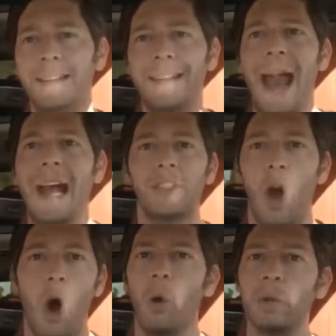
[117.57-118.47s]

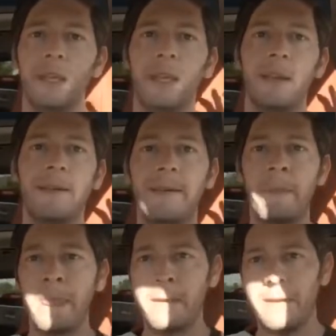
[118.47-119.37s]
gas-only
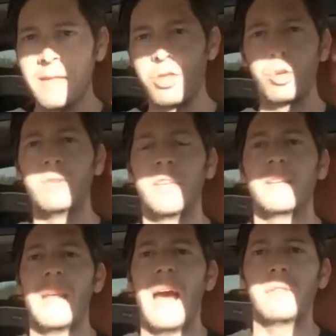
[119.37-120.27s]

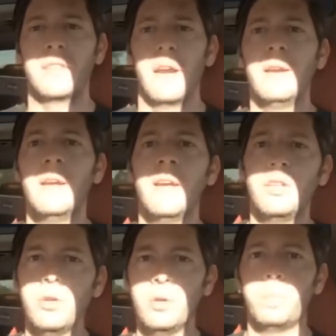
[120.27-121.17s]
enthusiast out there. You